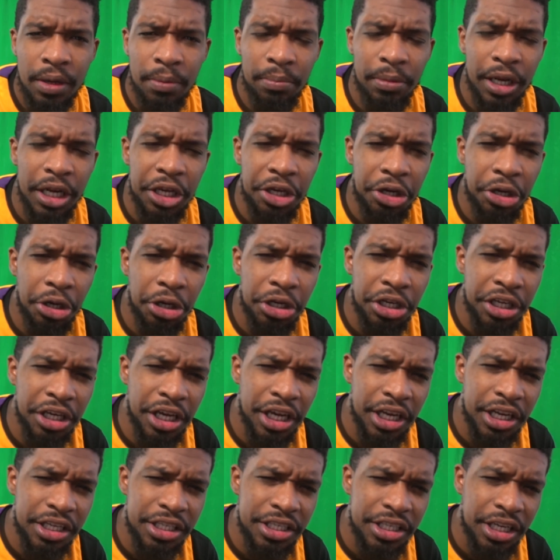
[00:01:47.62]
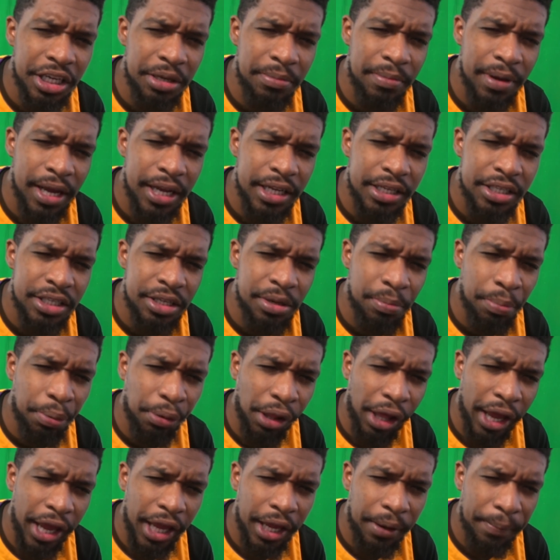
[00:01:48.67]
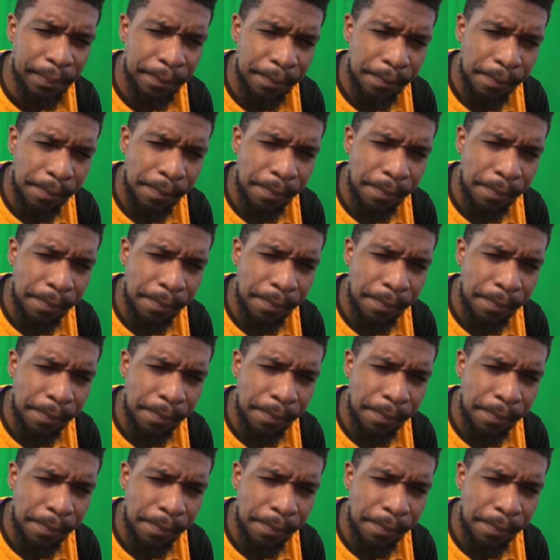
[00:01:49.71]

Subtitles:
But he couldn't get his teammates to play.